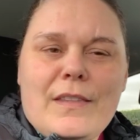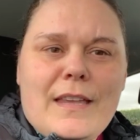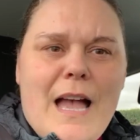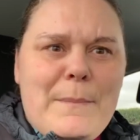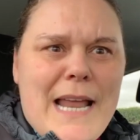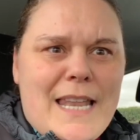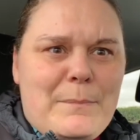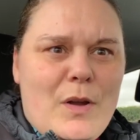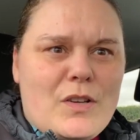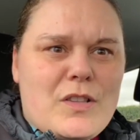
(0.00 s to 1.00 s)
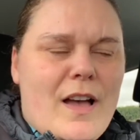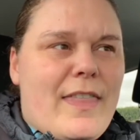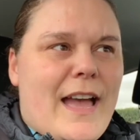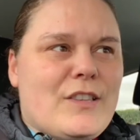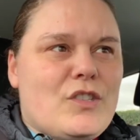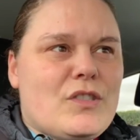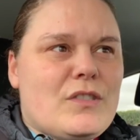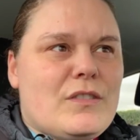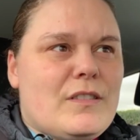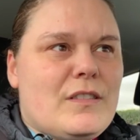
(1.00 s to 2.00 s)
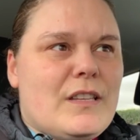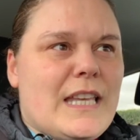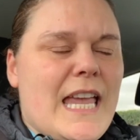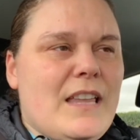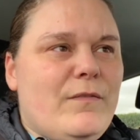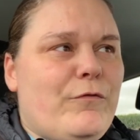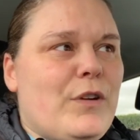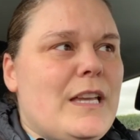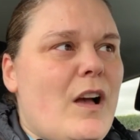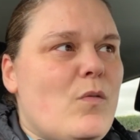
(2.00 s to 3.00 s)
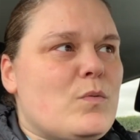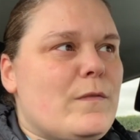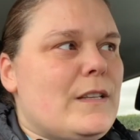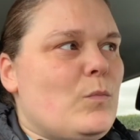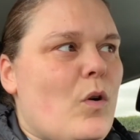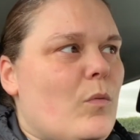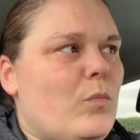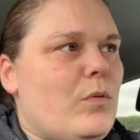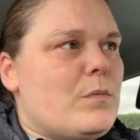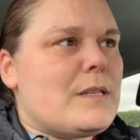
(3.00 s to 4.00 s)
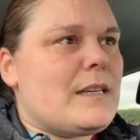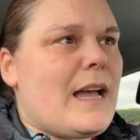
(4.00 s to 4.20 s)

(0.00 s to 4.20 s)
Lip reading: Coming out of the blocks like that and just getting three goals within, what was it,